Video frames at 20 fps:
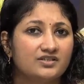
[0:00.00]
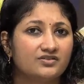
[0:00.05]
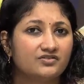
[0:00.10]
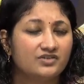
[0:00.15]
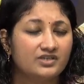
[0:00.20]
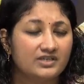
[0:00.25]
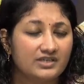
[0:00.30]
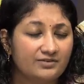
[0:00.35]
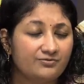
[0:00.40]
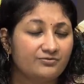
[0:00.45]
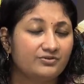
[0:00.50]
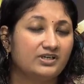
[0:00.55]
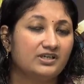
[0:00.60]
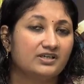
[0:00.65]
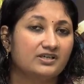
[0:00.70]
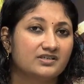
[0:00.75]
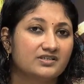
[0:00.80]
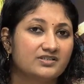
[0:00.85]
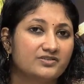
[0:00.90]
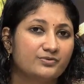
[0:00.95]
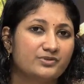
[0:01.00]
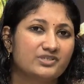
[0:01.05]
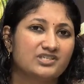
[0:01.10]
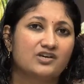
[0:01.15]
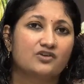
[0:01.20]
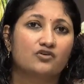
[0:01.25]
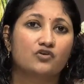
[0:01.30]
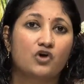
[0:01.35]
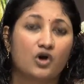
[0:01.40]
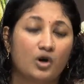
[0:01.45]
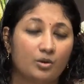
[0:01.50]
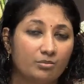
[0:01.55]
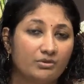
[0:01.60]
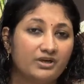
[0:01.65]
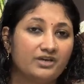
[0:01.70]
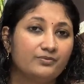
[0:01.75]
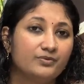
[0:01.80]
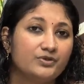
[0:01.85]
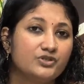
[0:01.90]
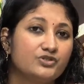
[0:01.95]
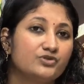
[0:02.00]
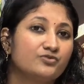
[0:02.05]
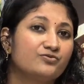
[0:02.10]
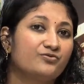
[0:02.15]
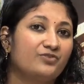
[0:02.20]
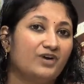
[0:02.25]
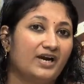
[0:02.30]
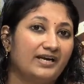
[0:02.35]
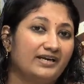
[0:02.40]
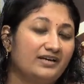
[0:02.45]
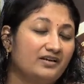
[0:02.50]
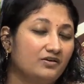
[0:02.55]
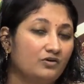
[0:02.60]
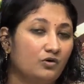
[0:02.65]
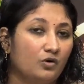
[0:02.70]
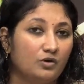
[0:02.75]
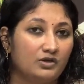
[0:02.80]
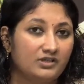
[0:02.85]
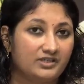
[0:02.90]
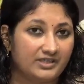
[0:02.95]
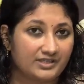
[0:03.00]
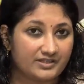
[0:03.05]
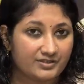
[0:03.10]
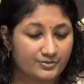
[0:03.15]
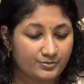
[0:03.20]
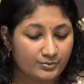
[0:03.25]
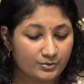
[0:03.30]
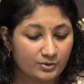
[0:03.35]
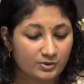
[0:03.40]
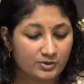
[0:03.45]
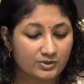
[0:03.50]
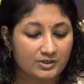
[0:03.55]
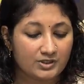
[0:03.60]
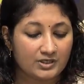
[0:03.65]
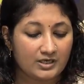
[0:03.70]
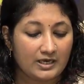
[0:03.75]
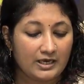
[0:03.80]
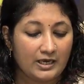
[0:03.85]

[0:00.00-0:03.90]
3 filters which are common which you find in all textbooks